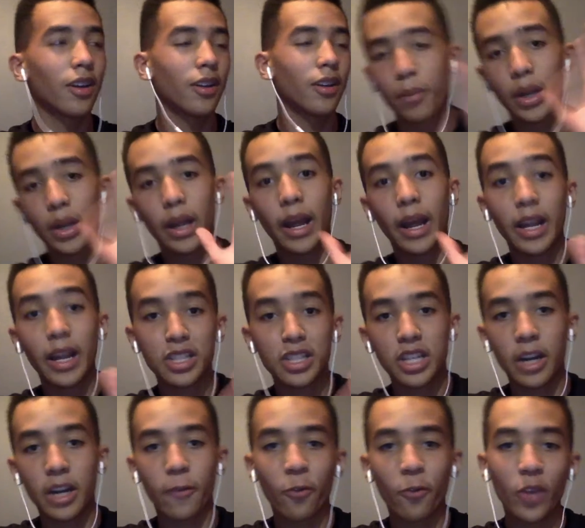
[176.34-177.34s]
but I actually
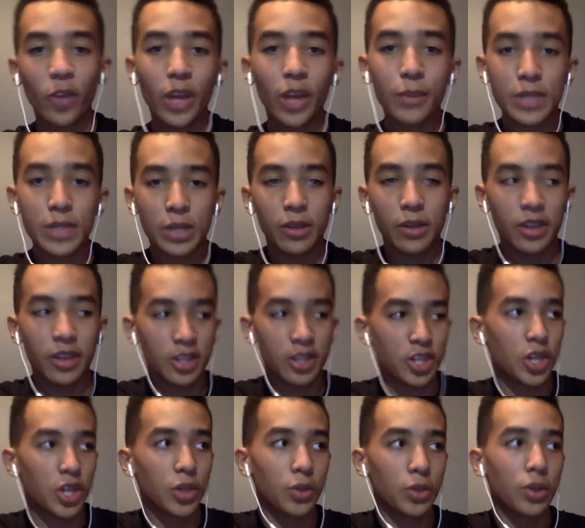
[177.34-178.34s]
got a free episode of the
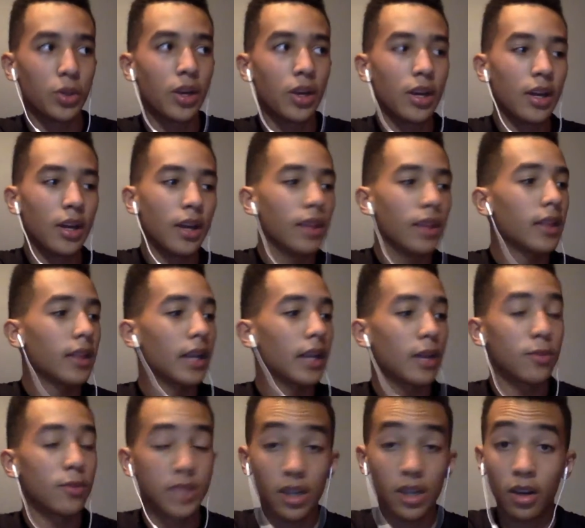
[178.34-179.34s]
show that
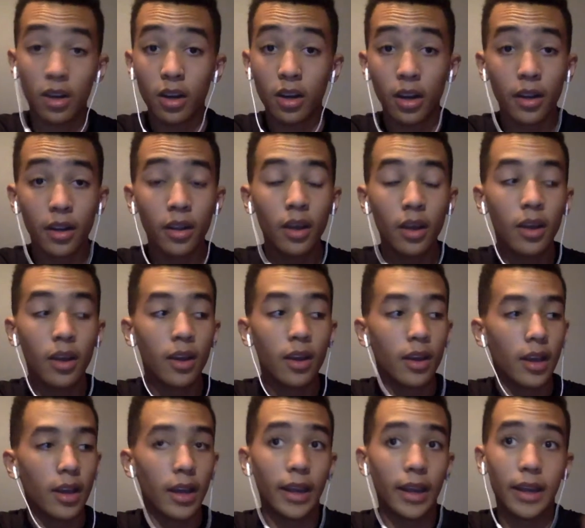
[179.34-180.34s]
he was on,
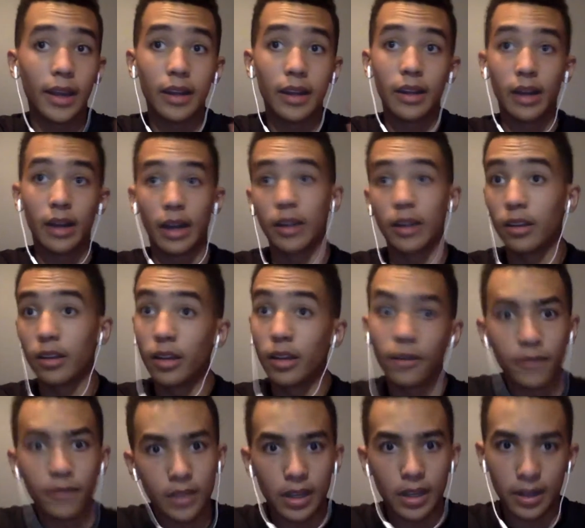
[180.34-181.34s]
and I
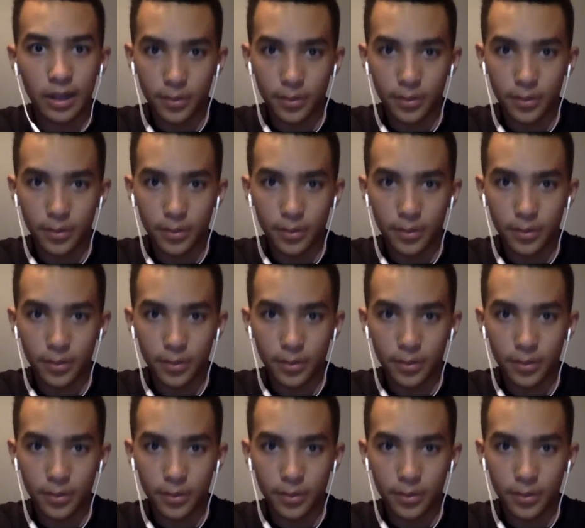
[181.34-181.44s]
loved that